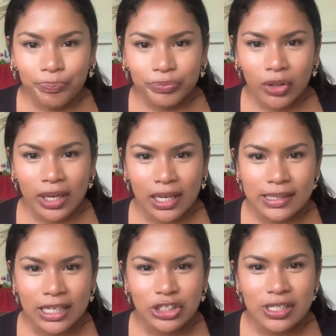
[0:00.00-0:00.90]
Okay, his
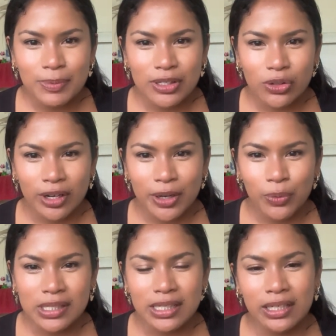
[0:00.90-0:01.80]
kitchen smells great.
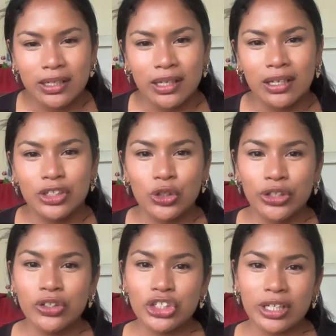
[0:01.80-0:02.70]
What's eating?
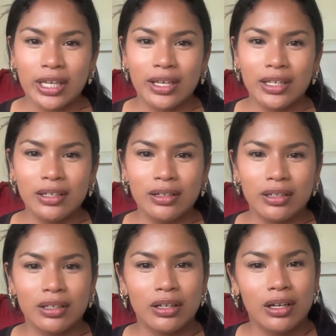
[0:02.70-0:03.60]
Shoyu chicken.
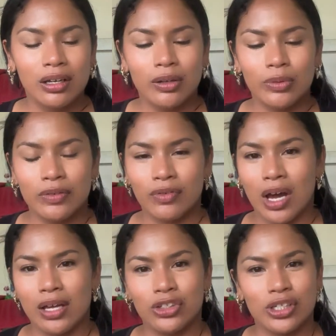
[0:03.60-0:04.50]
We've
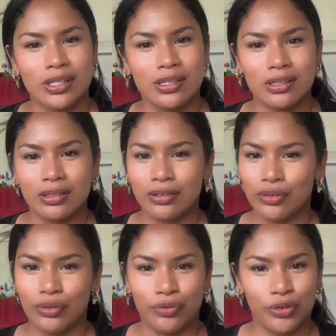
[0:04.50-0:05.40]
got just
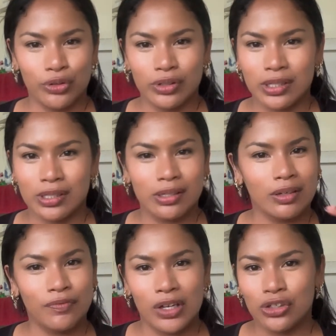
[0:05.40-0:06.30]
fruits,
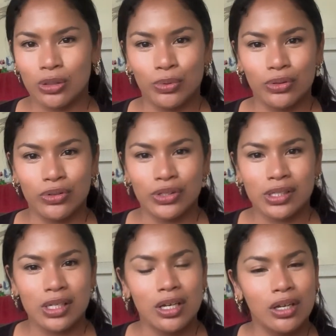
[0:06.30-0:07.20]
vegetables,
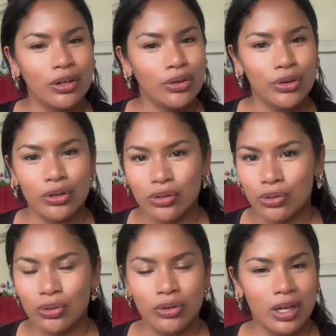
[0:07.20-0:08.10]

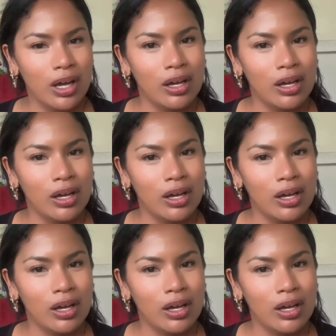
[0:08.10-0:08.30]
no